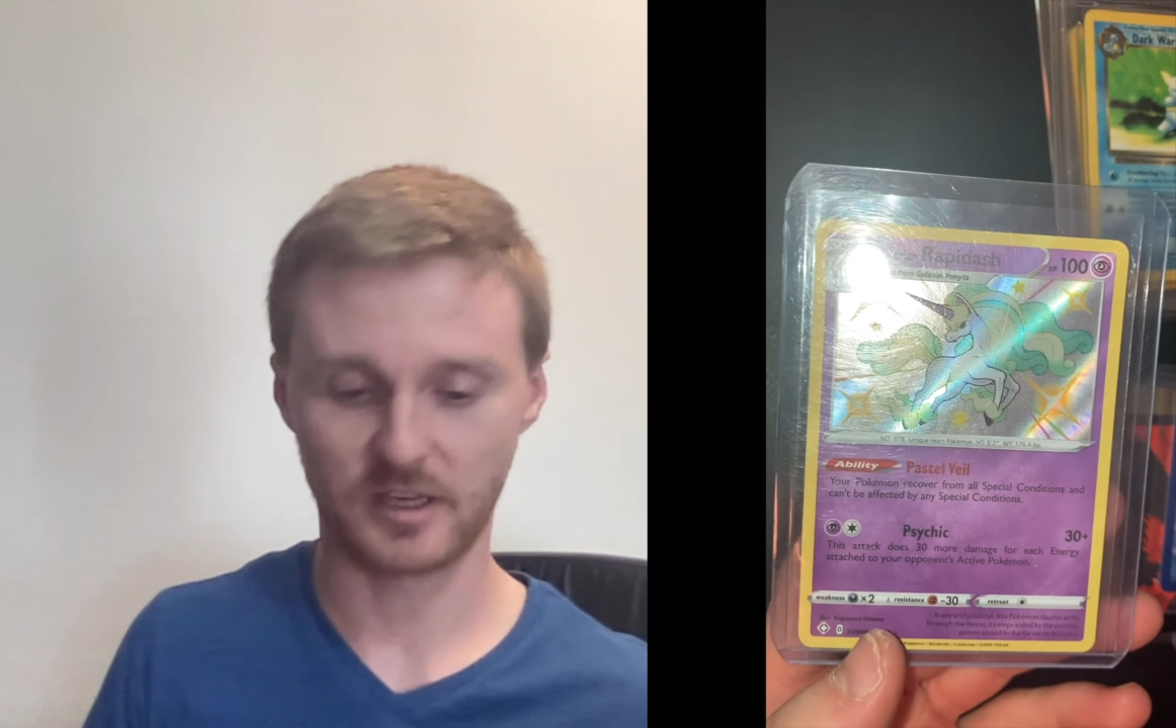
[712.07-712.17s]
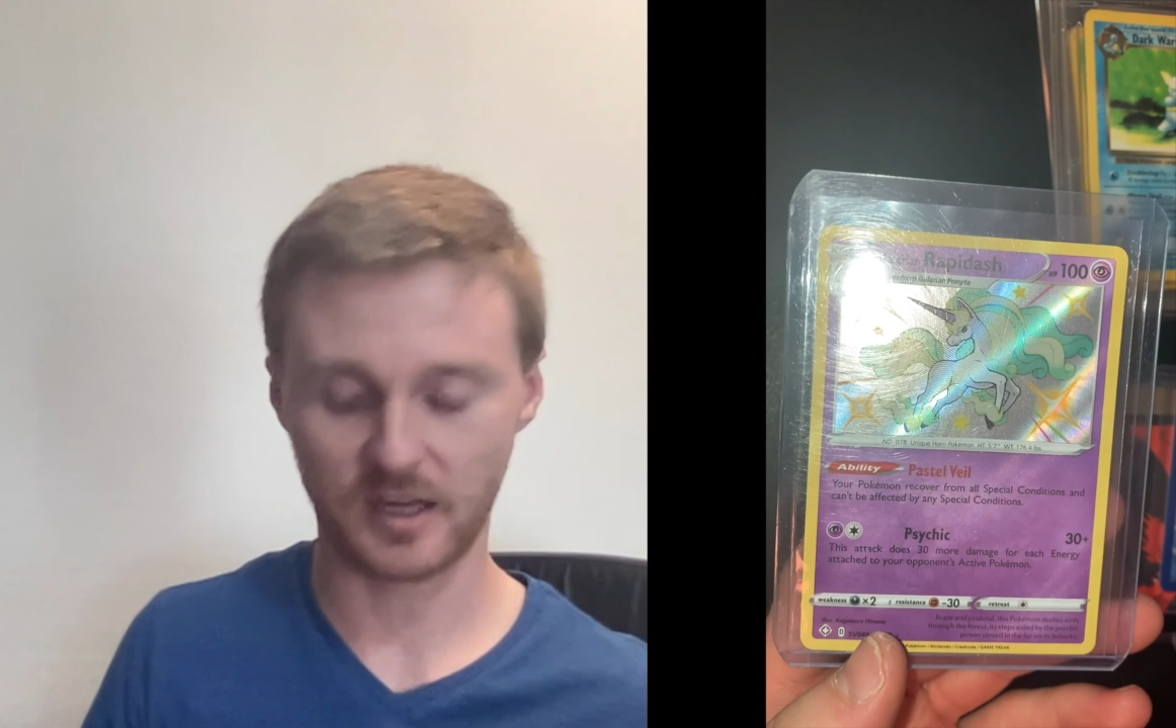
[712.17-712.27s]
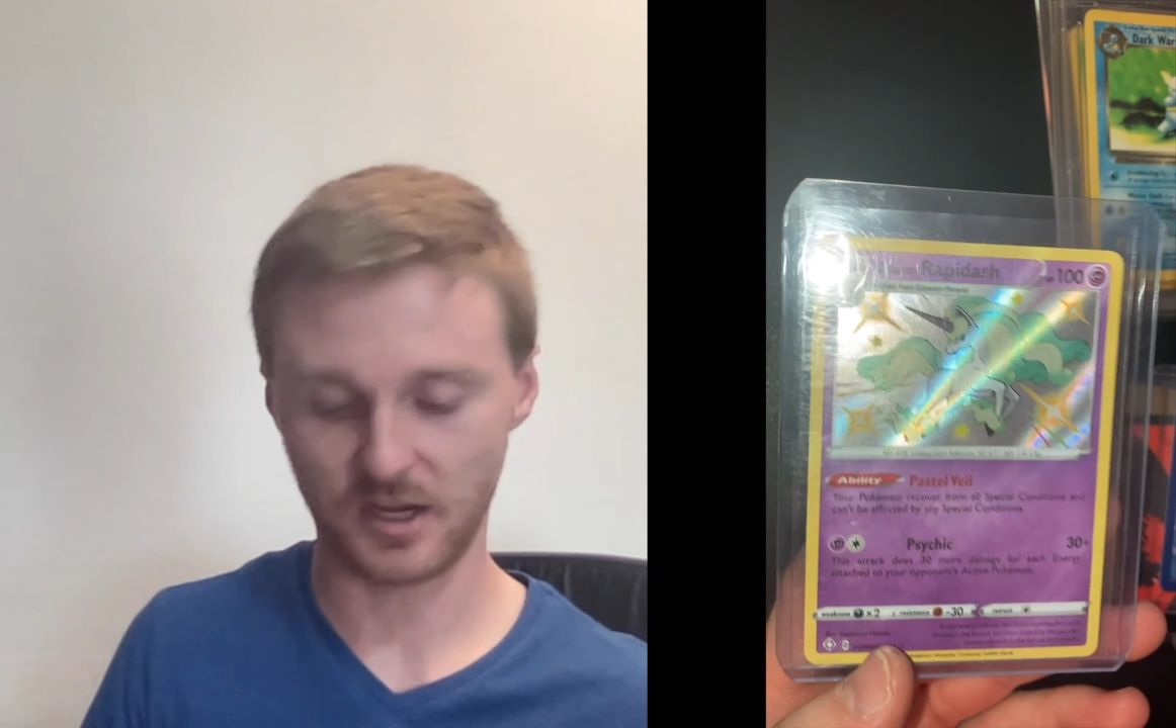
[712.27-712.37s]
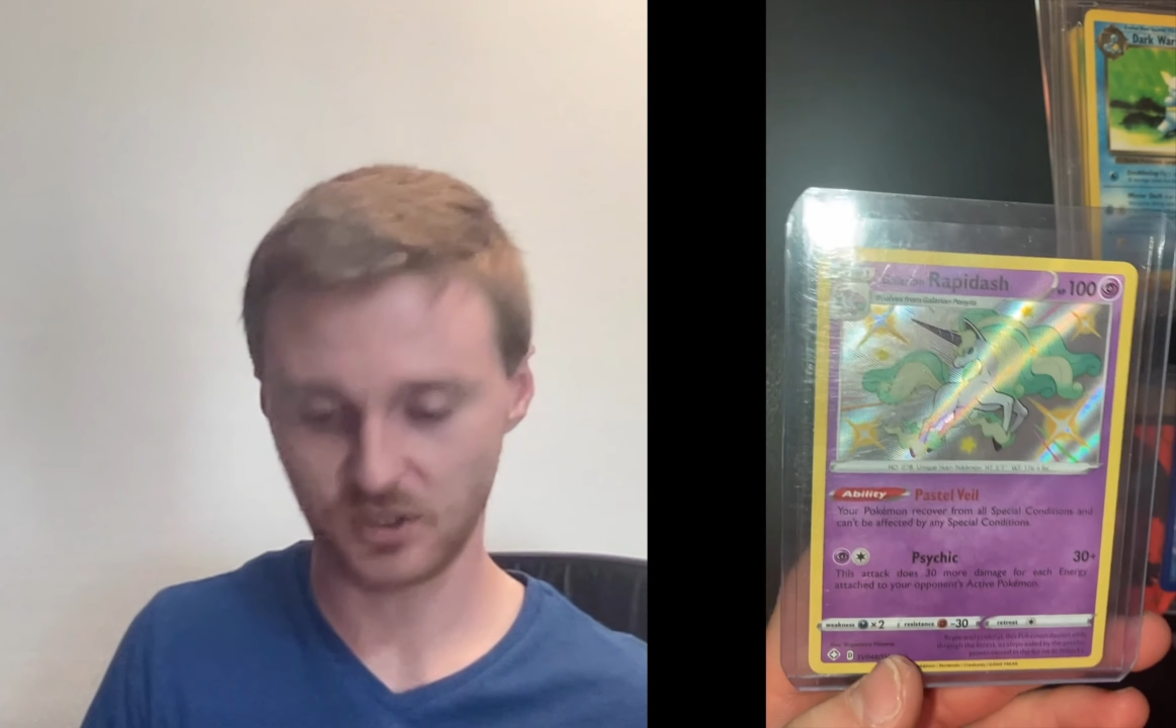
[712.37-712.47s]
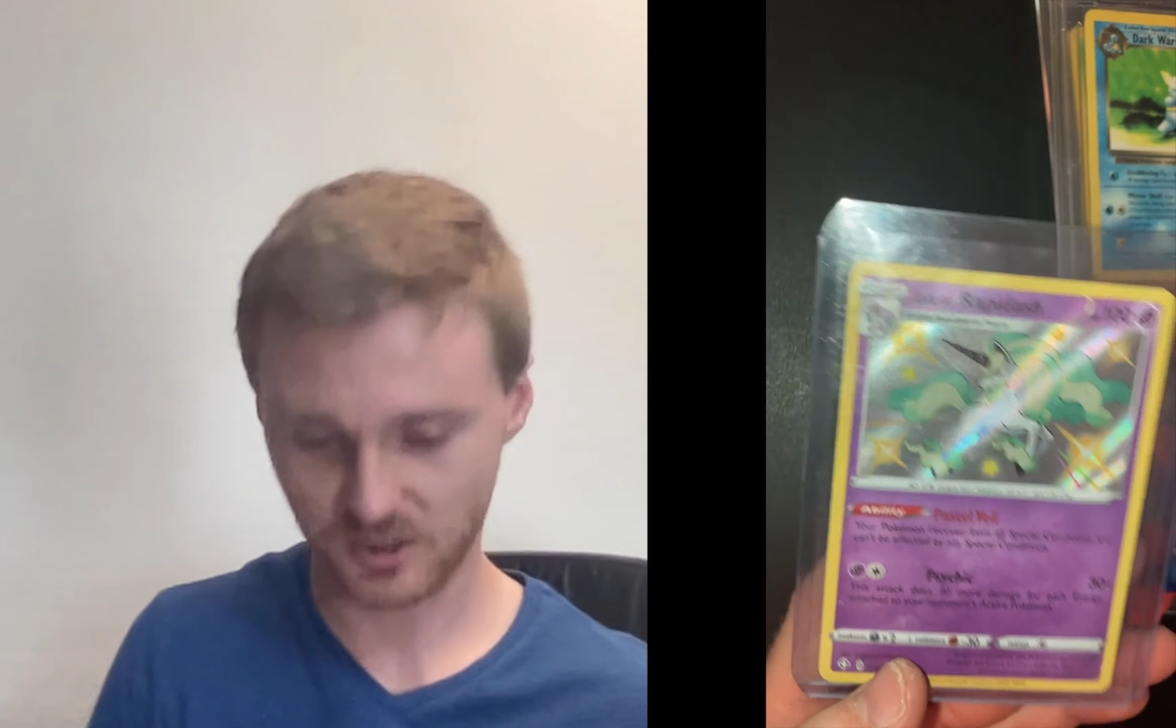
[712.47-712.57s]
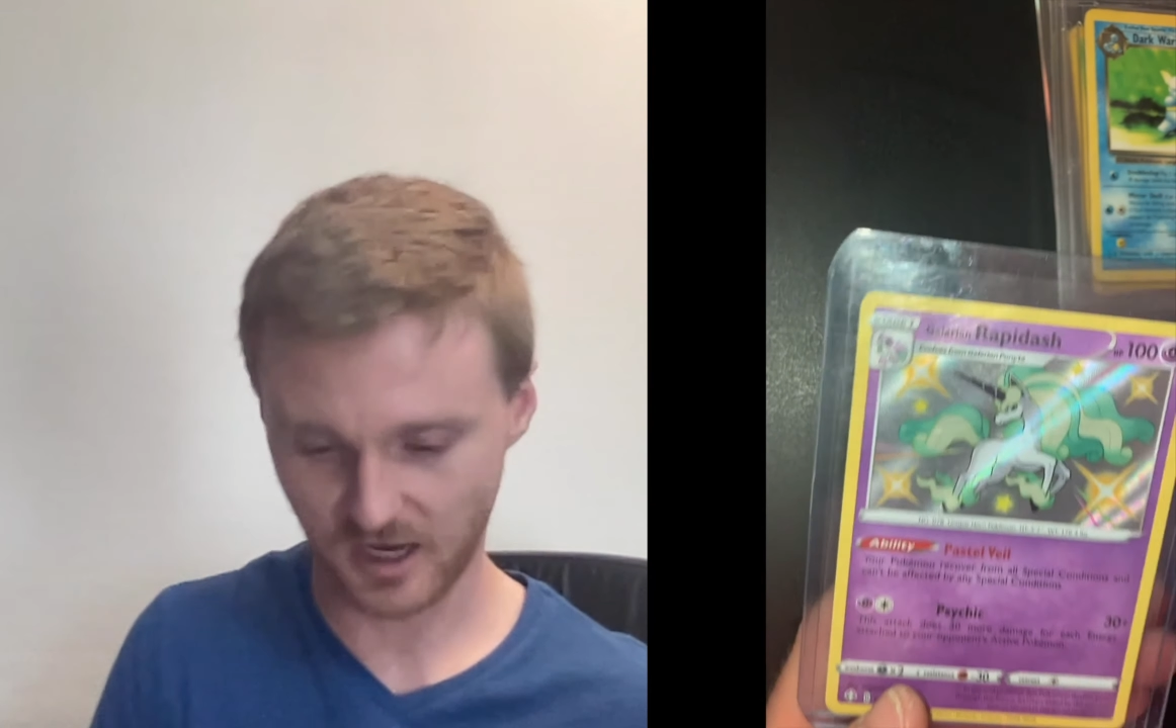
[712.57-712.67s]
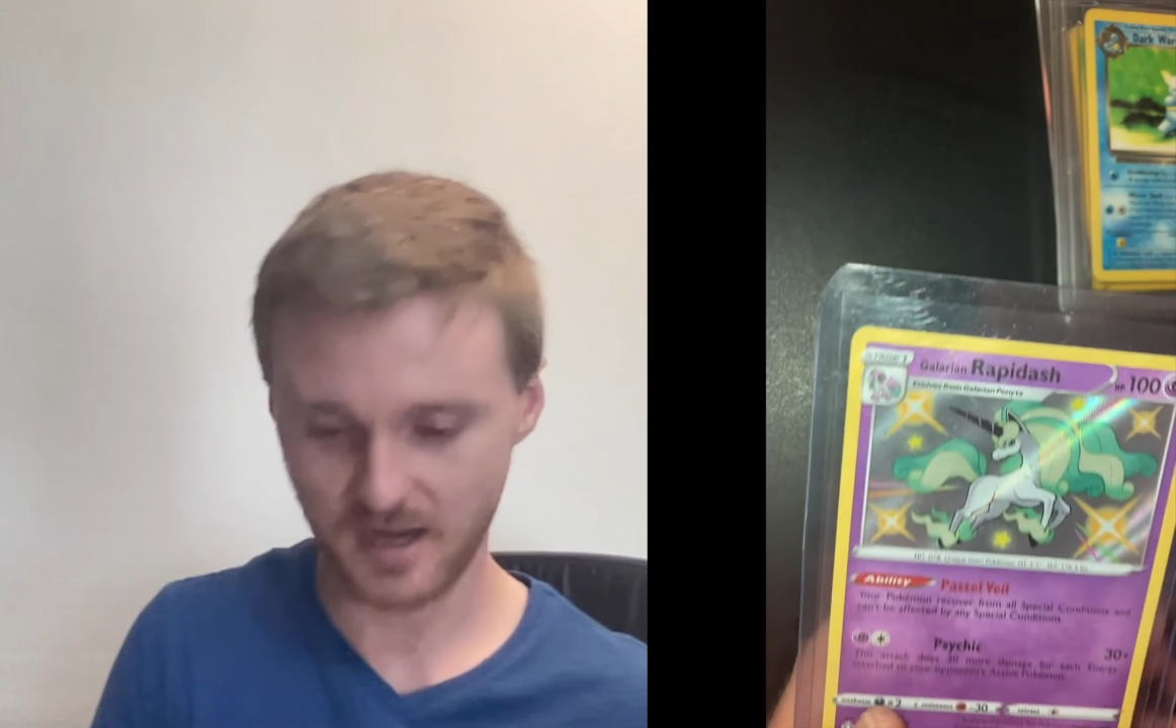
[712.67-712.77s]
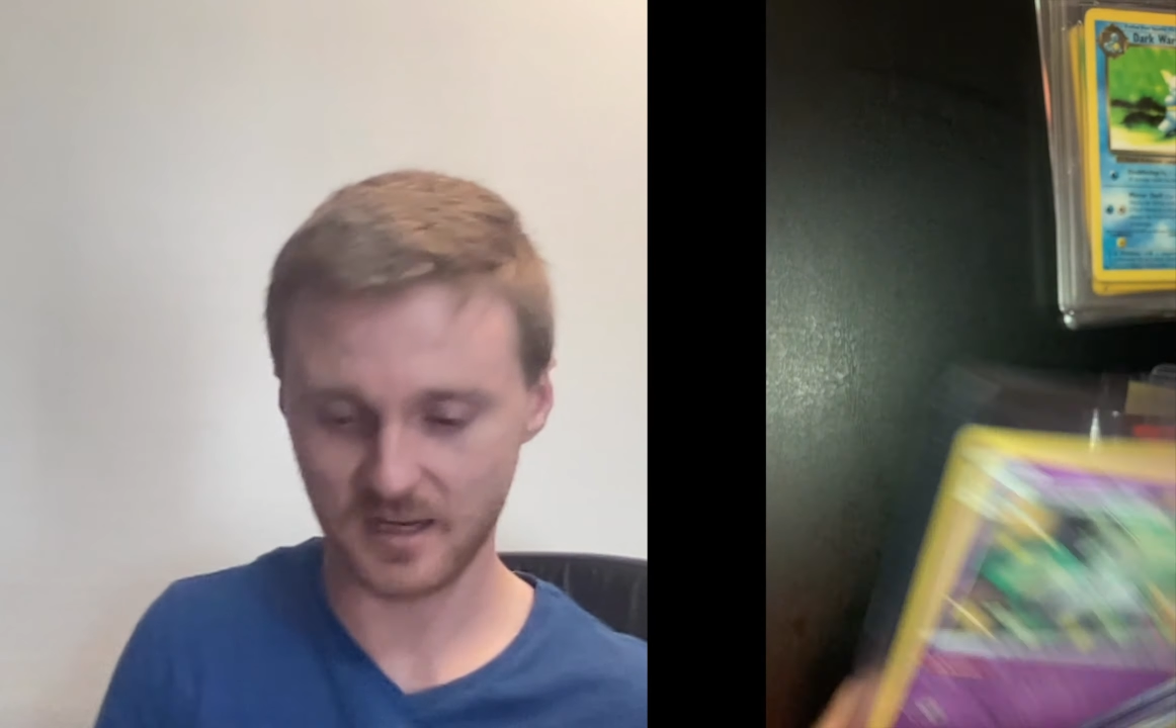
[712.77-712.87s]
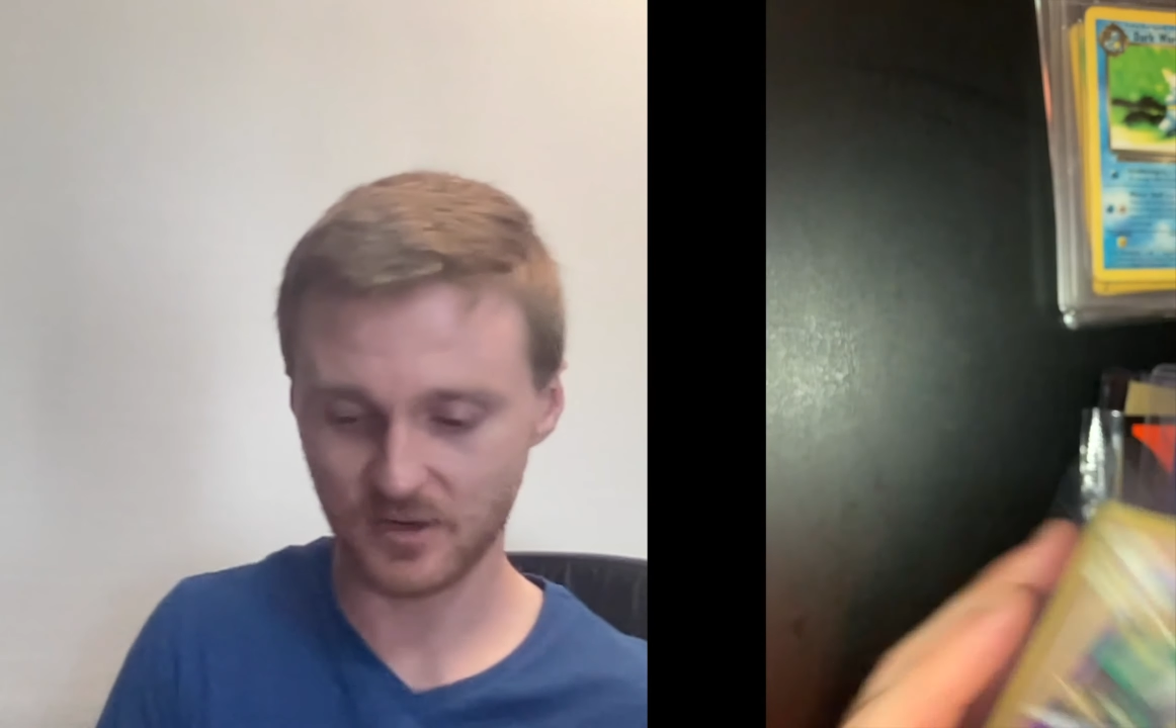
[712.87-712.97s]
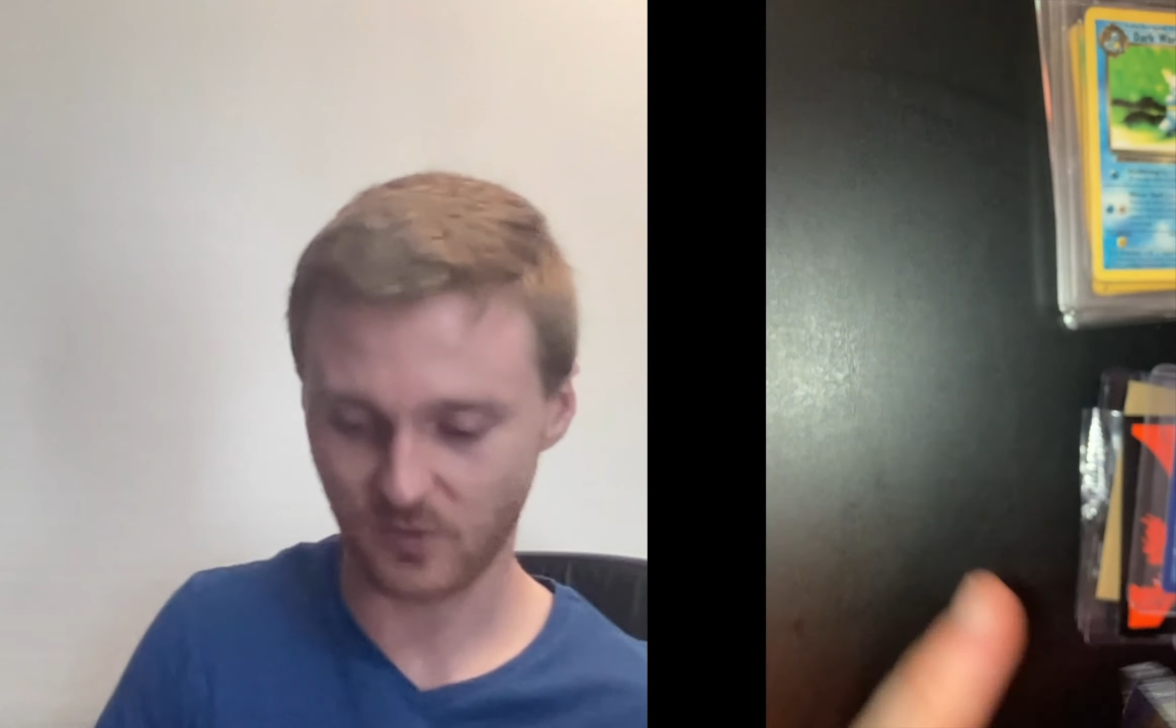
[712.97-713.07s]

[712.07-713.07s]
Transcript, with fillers: and a shiny